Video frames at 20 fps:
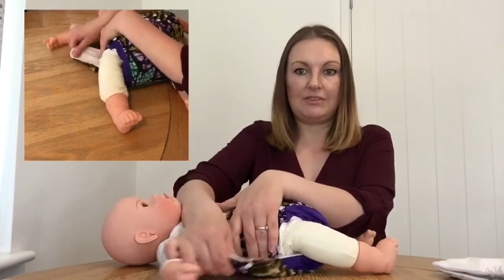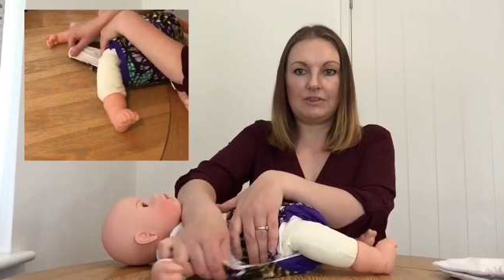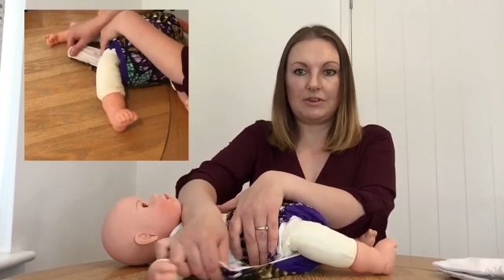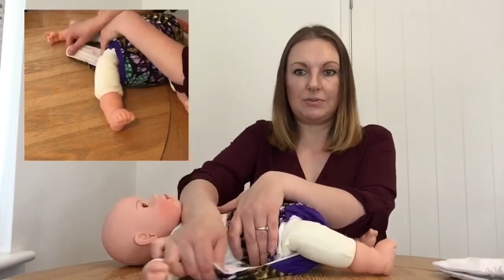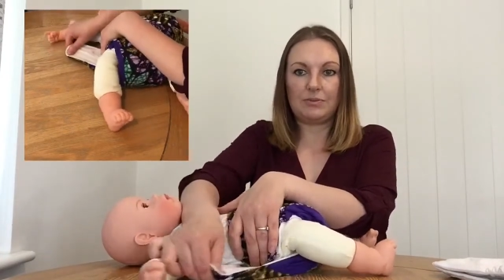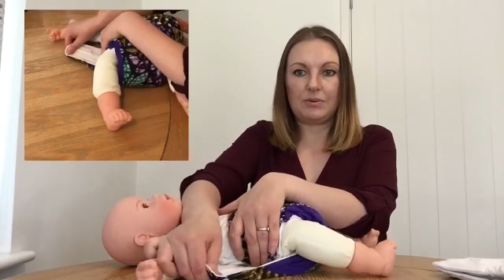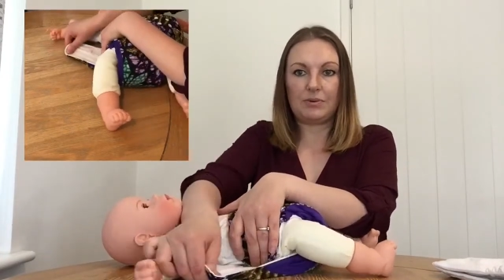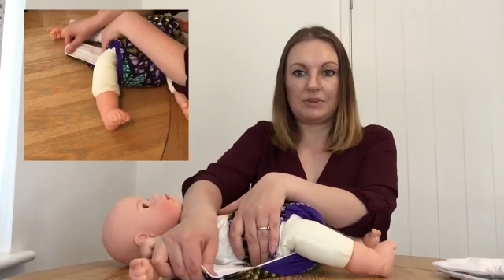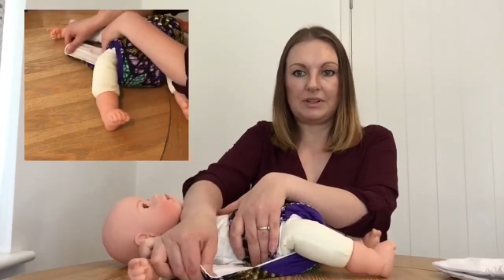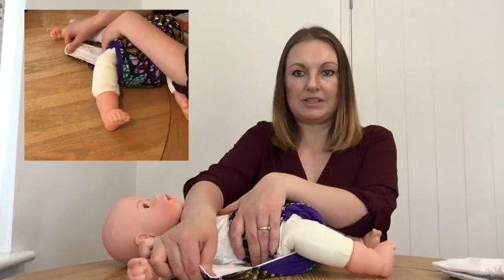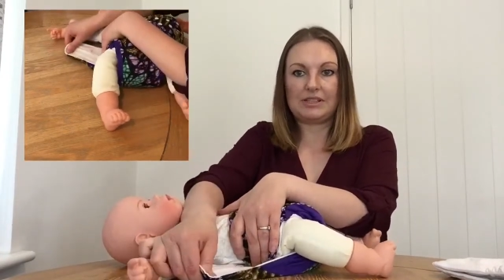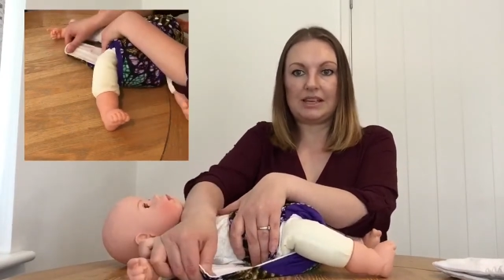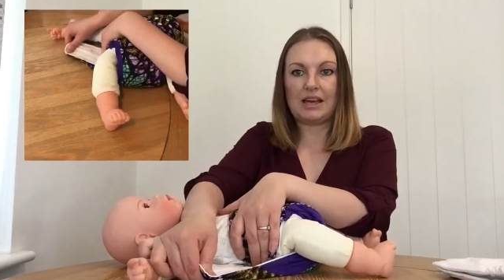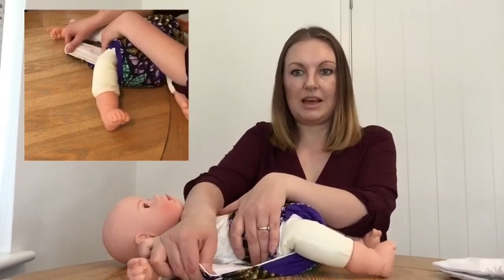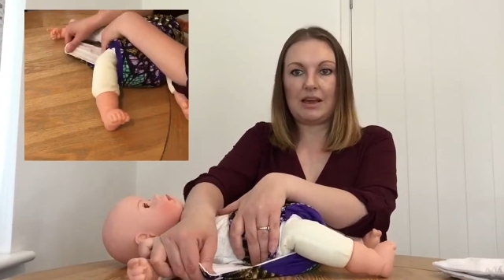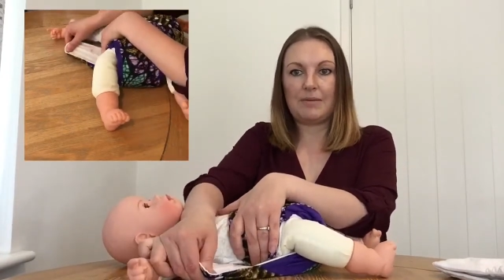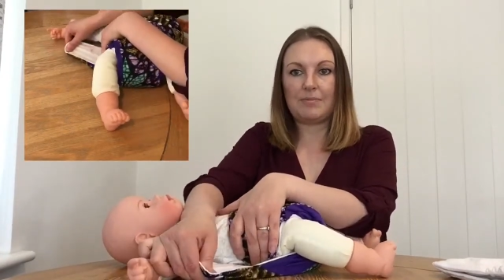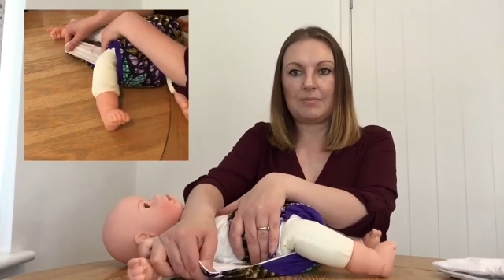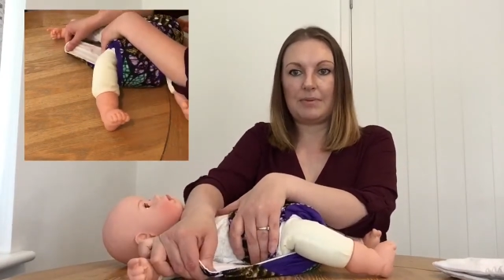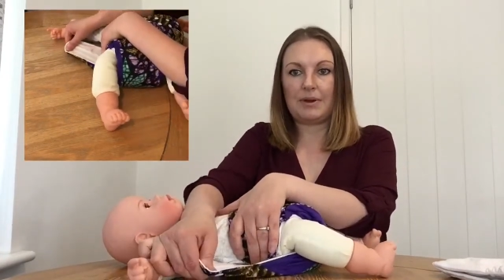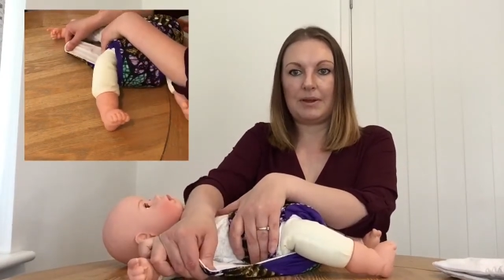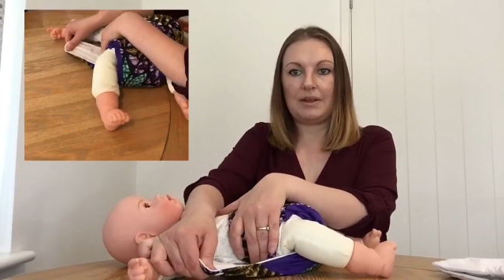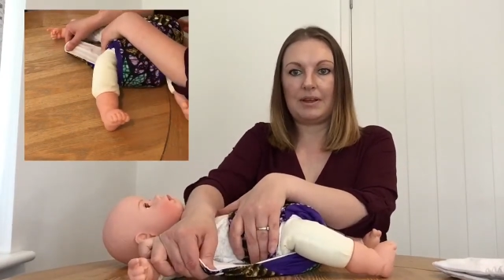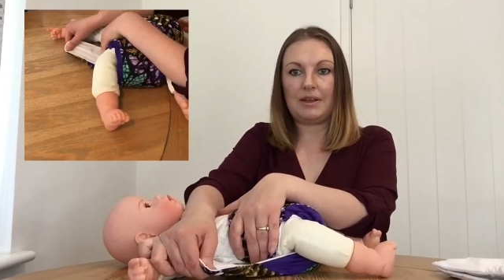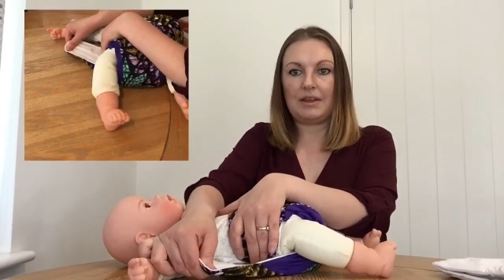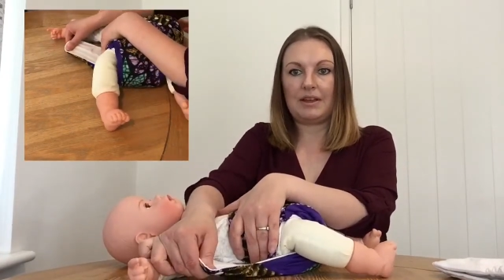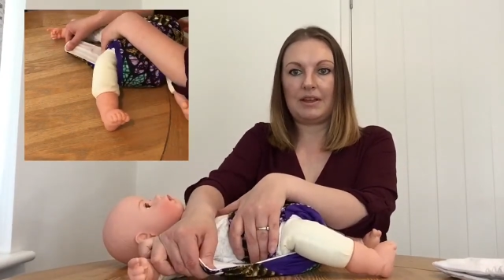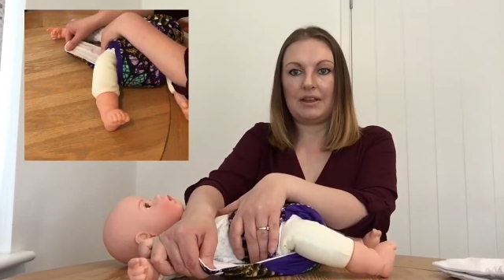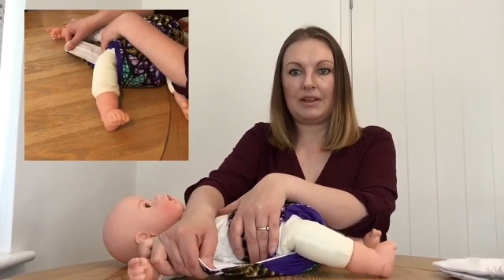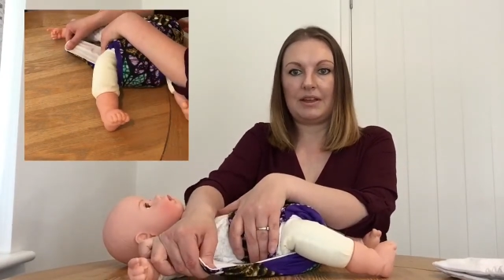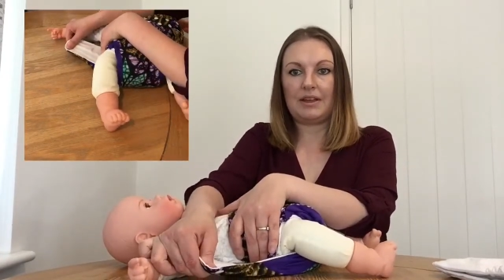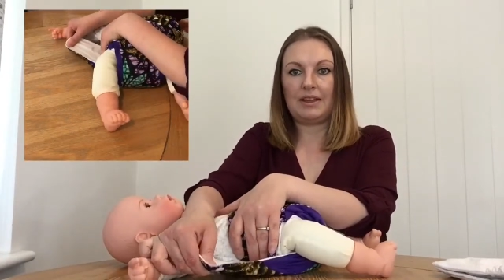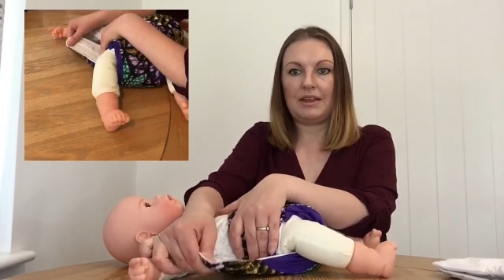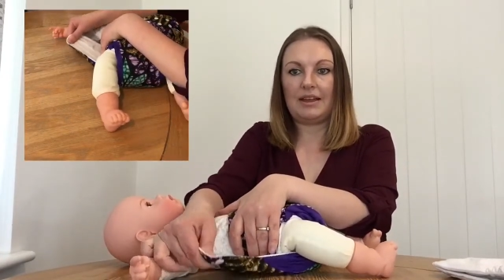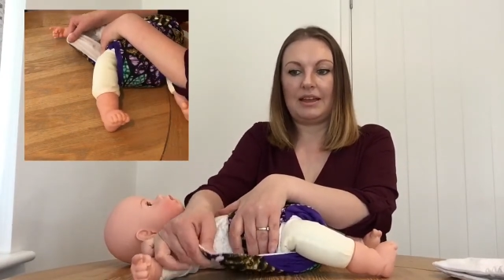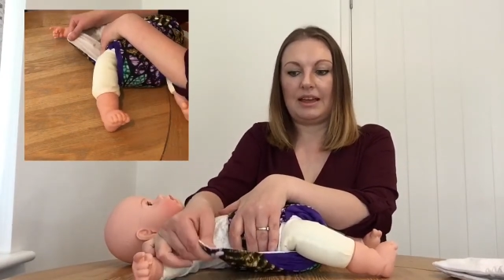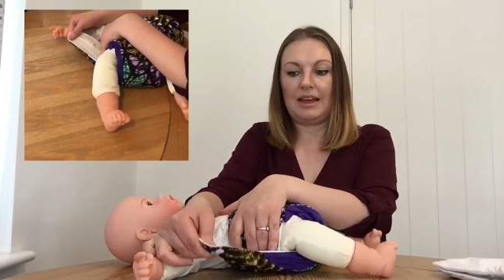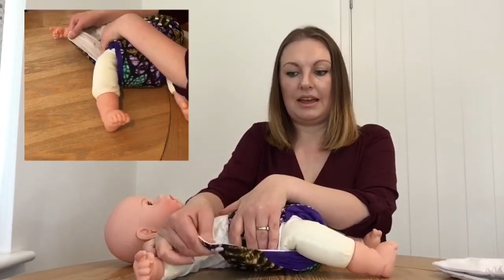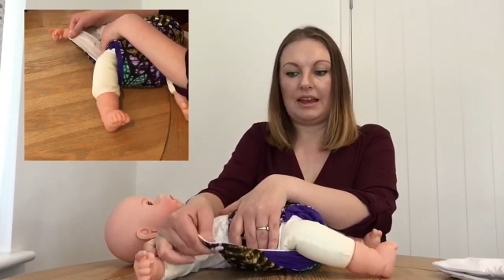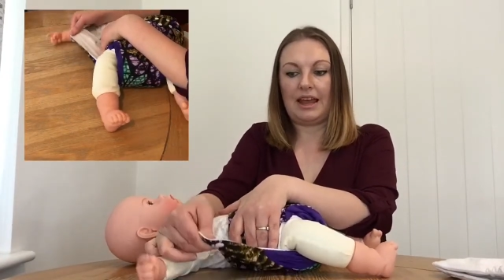you pull this up
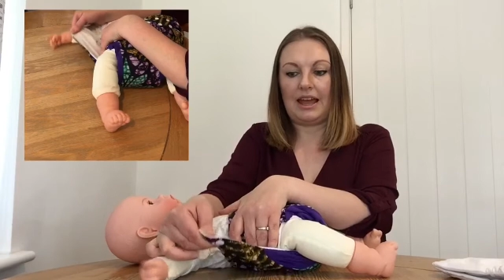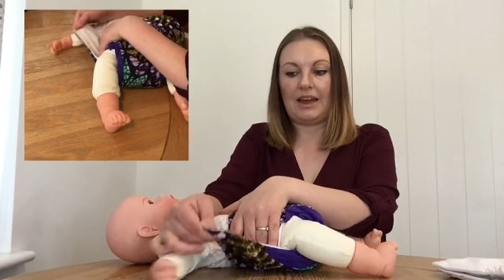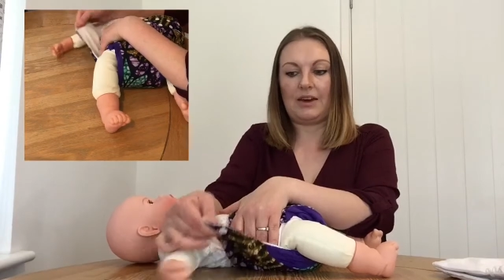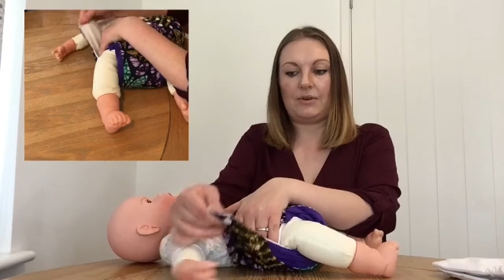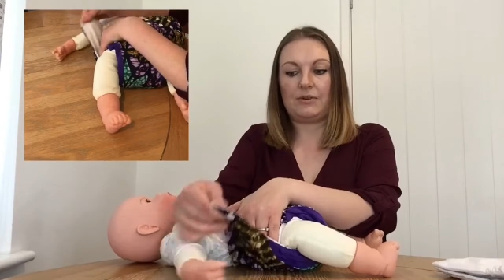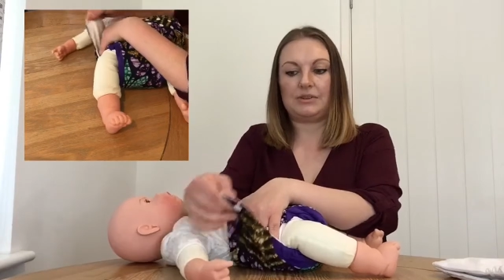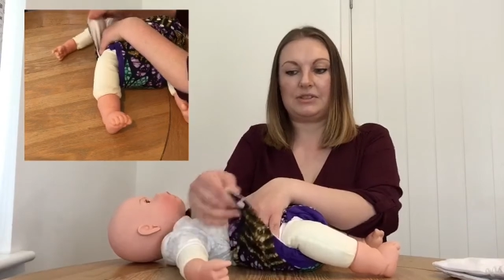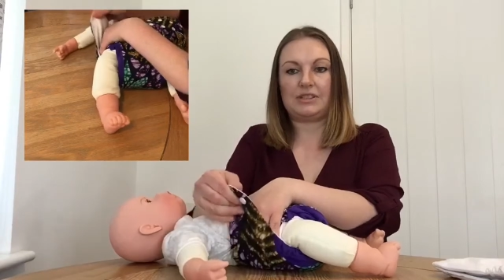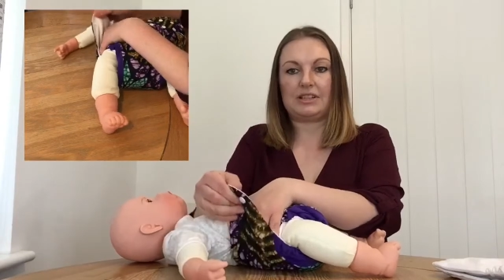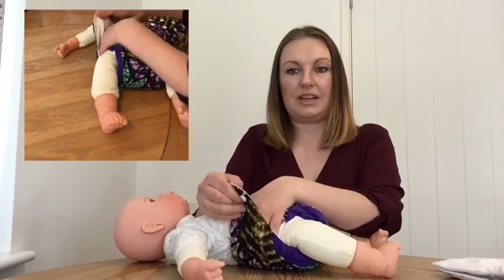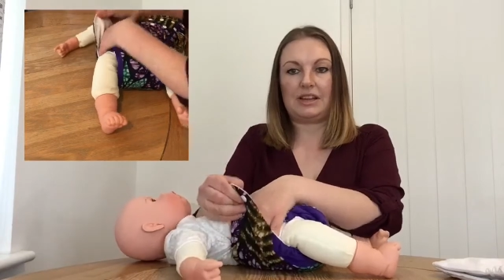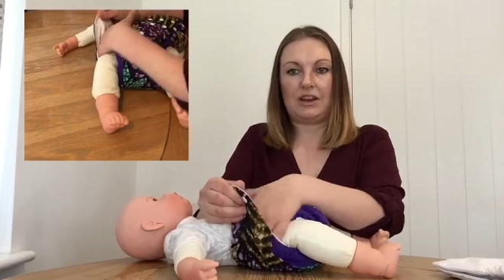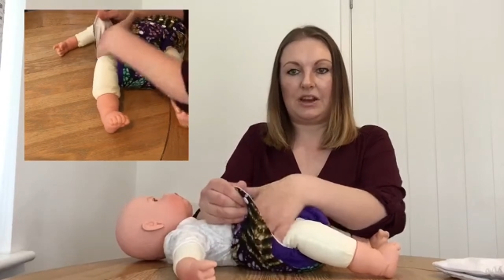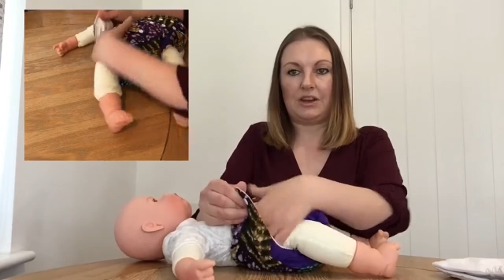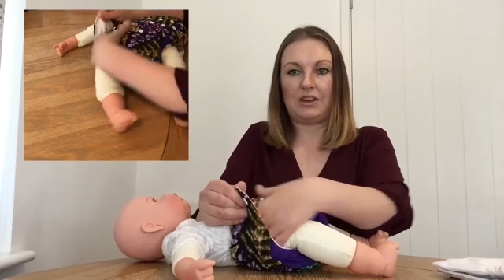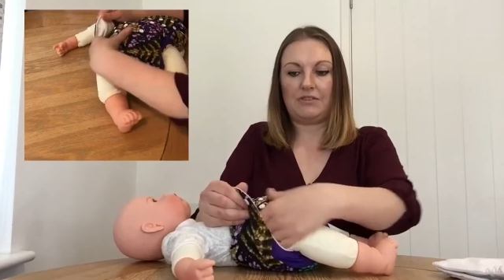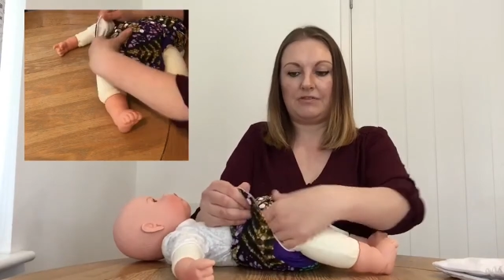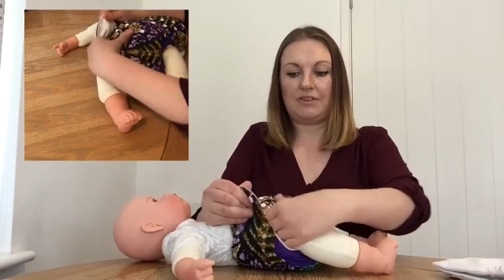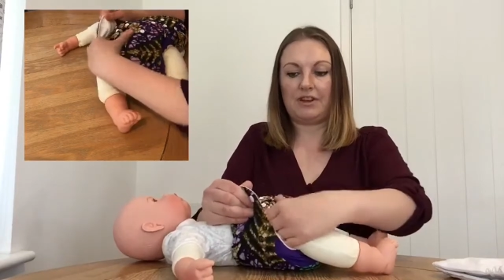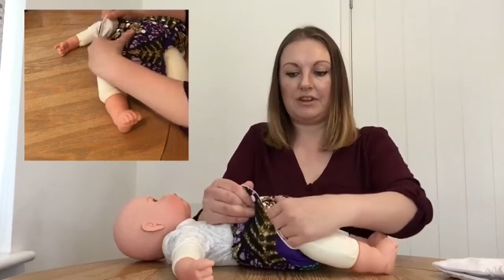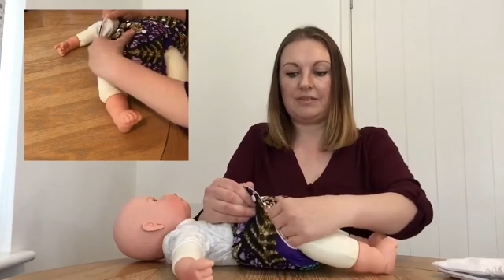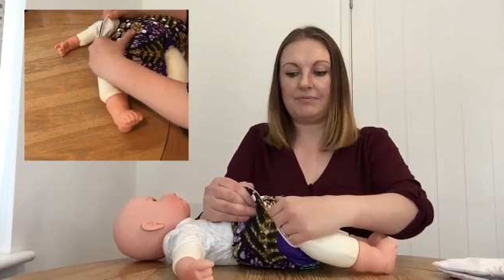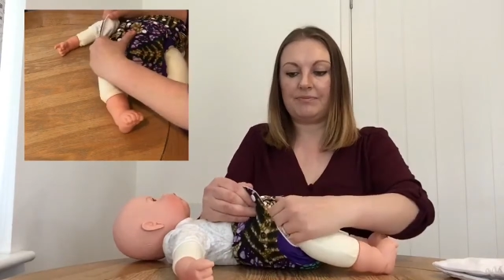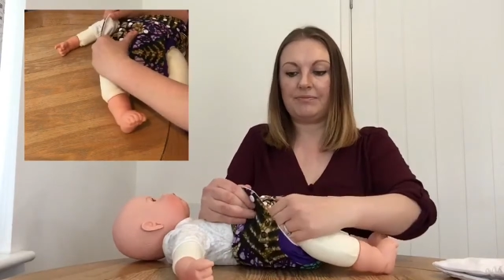and out and over.